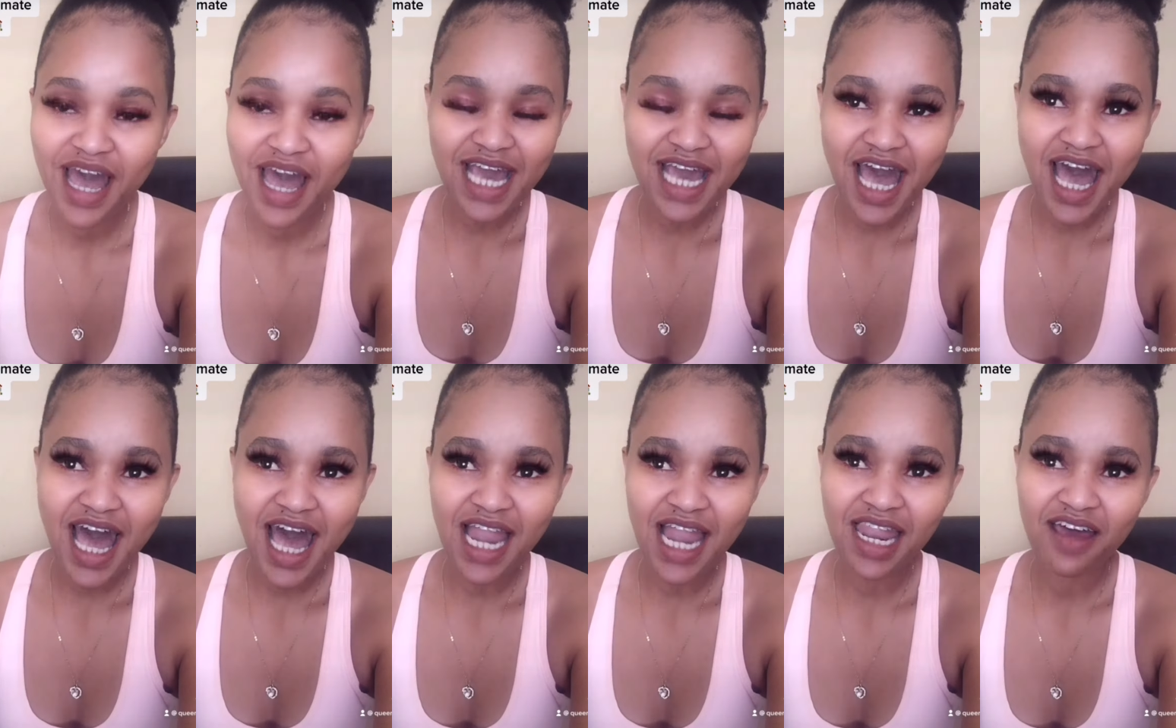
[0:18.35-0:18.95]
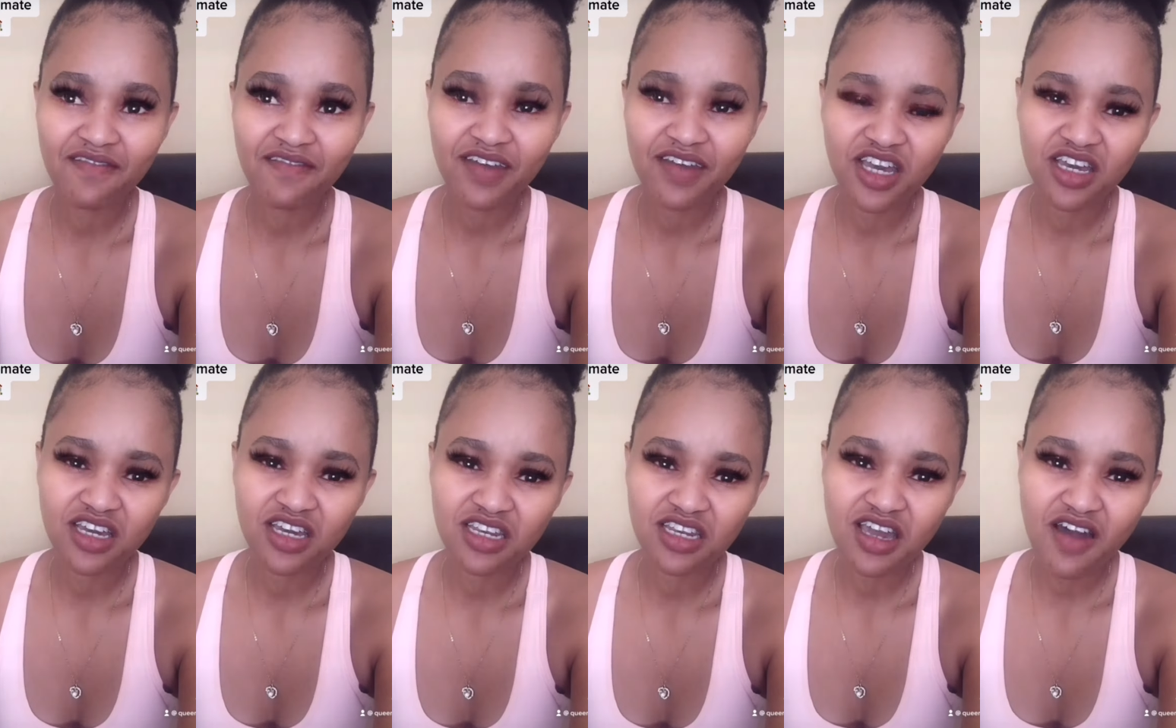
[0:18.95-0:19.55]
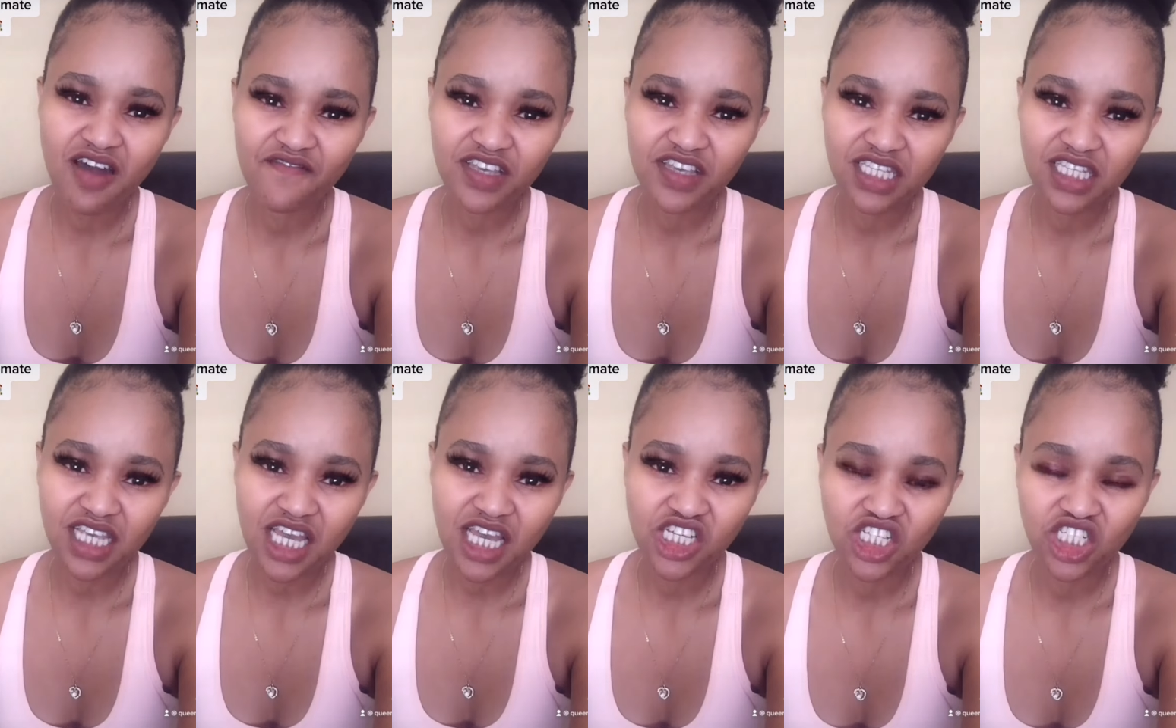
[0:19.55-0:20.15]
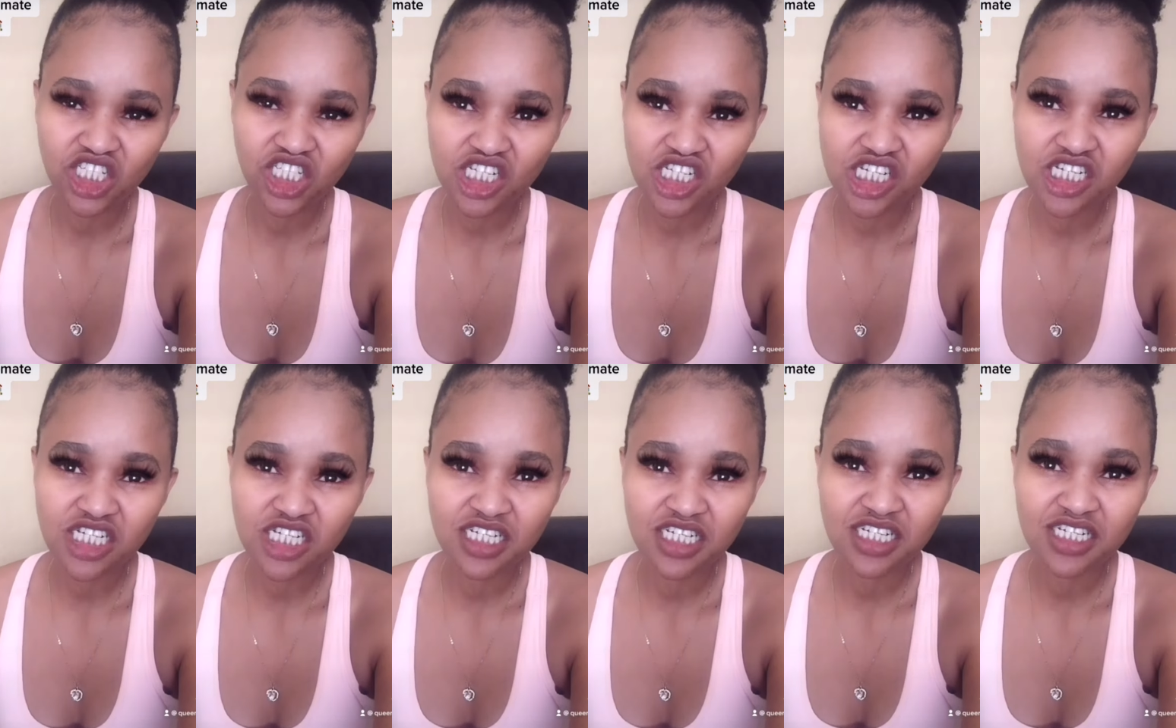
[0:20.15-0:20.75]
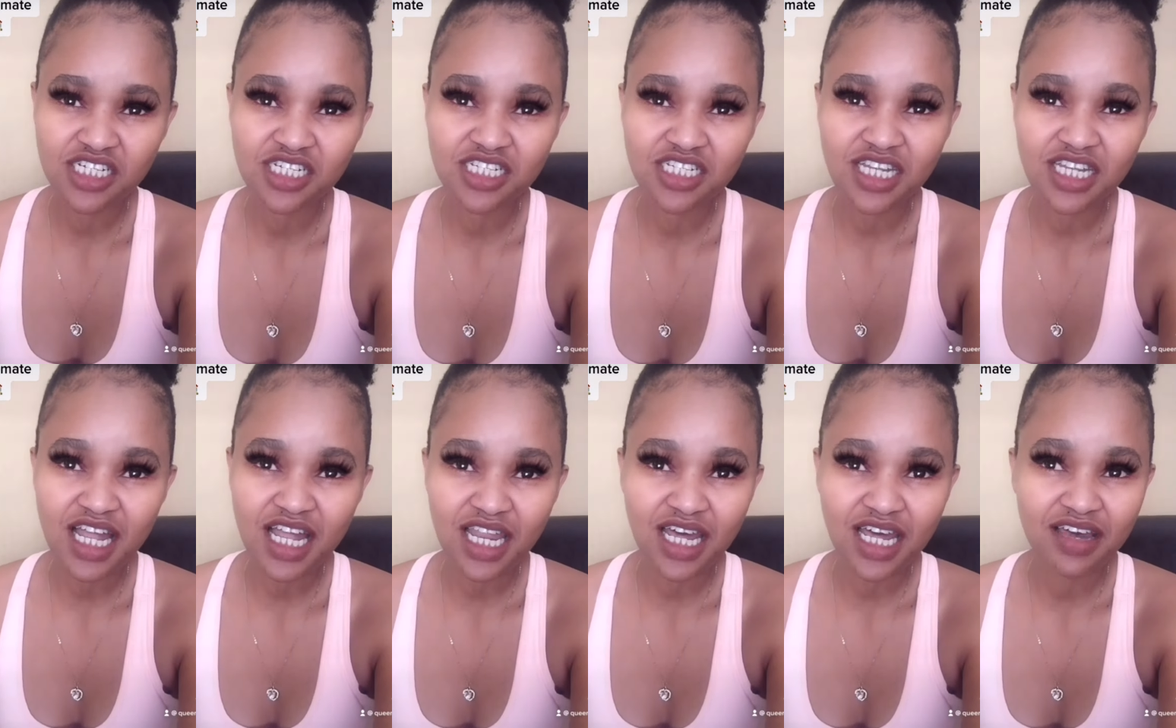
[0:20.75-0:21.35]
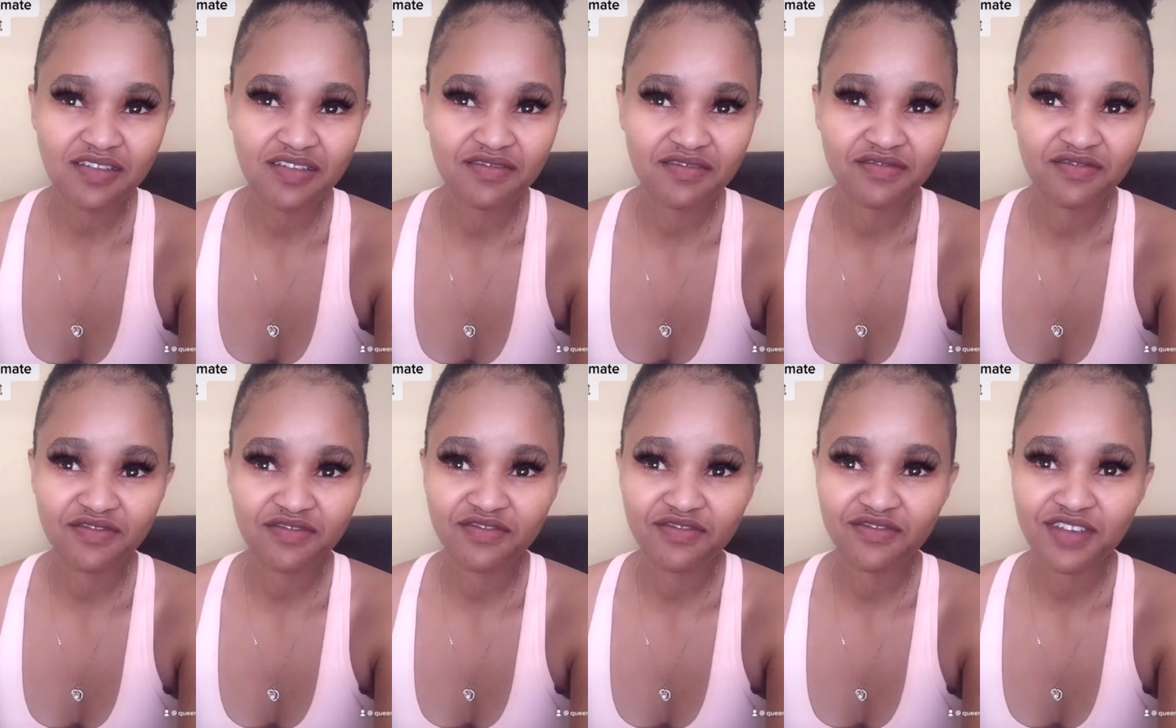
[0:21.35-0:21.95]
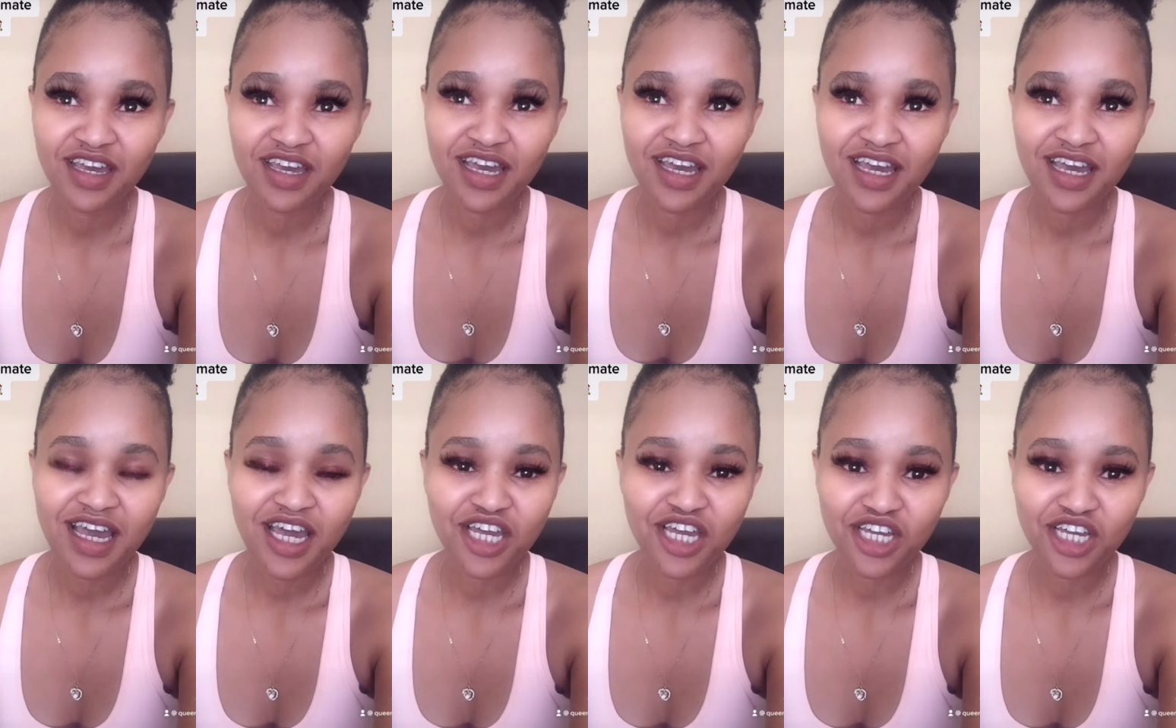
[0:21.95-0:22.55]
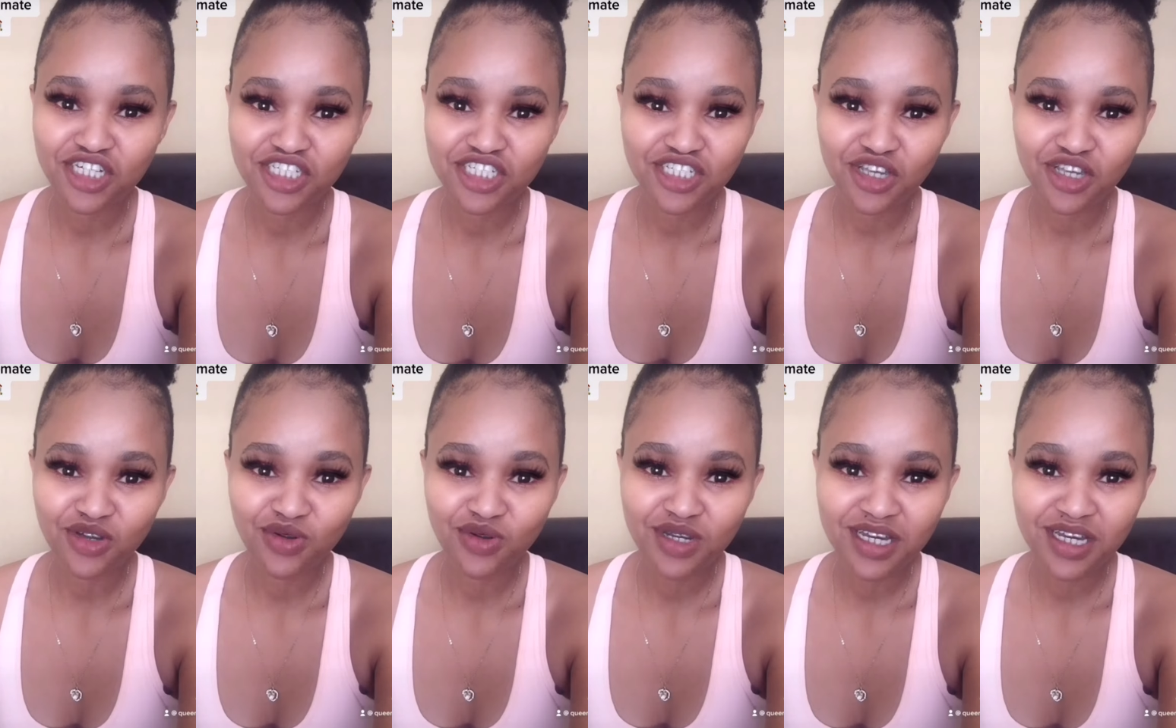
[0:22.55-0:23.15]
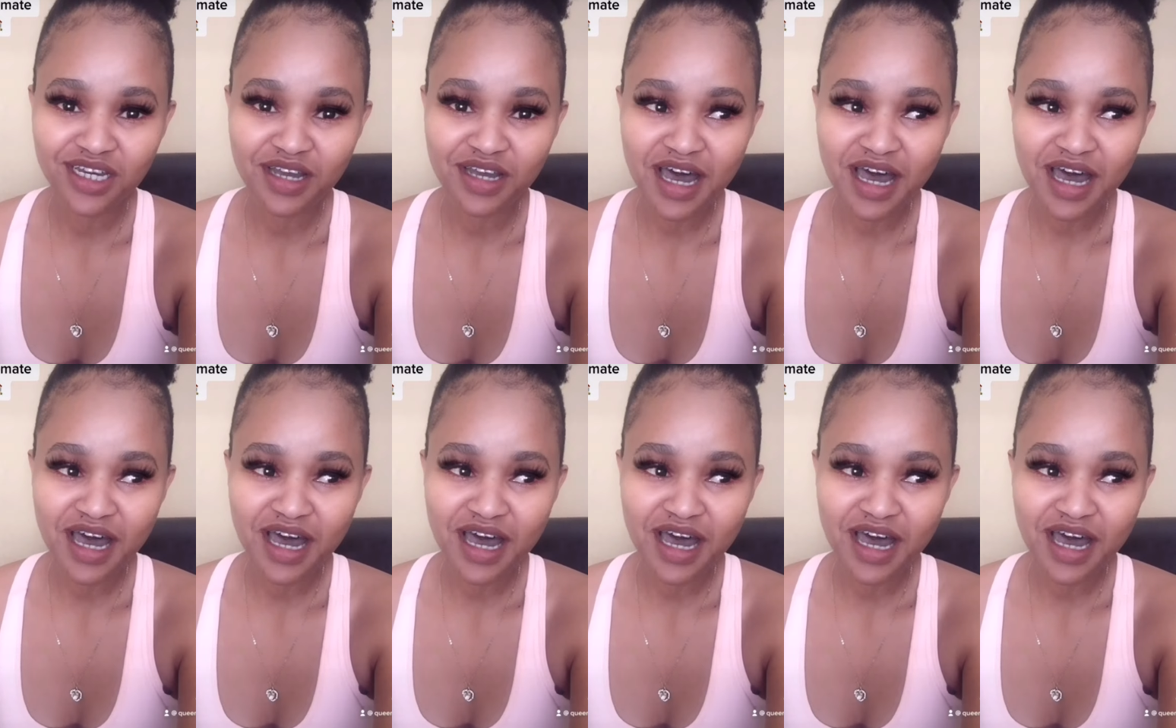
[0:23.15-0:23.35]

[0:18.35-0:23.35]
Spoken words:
Yeah, I love a good conversation. I love a good joke.